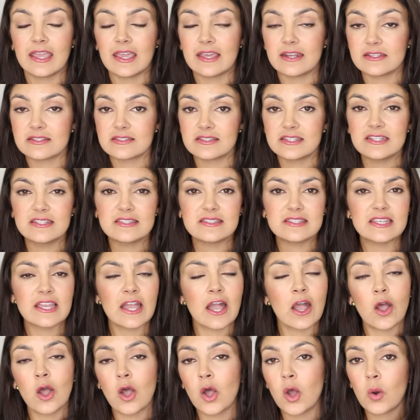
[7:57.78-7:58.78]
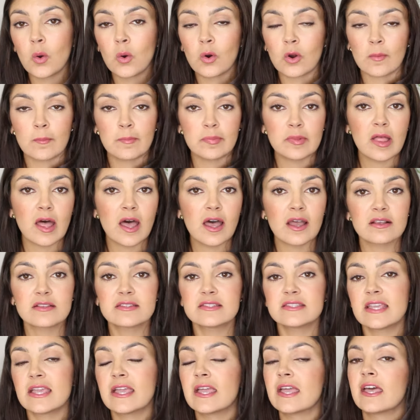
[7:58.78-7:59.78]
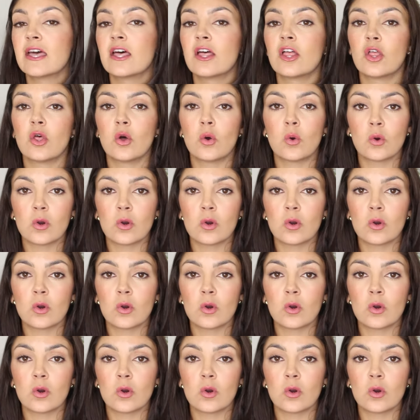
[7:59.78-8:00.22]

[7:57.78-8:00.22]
in a CCO or a blog sale